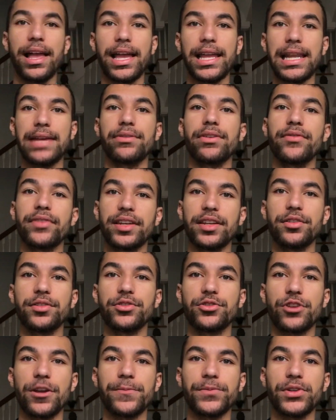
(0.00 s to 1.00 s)
In every video
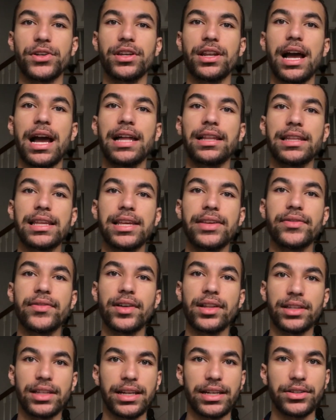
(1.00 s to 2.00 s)
description, I leave
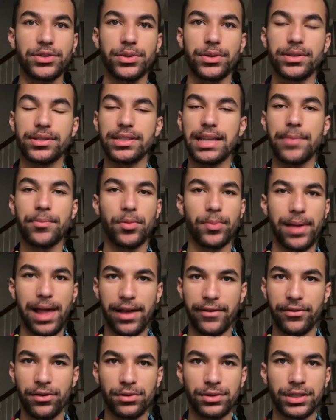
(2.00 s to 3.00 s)
a link to a sample
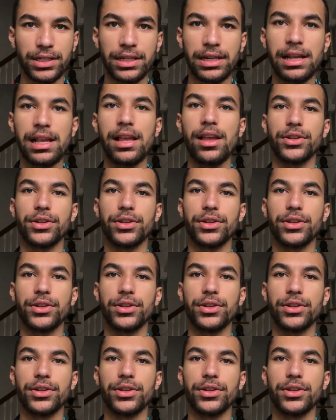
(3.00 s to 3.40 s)
pack folder,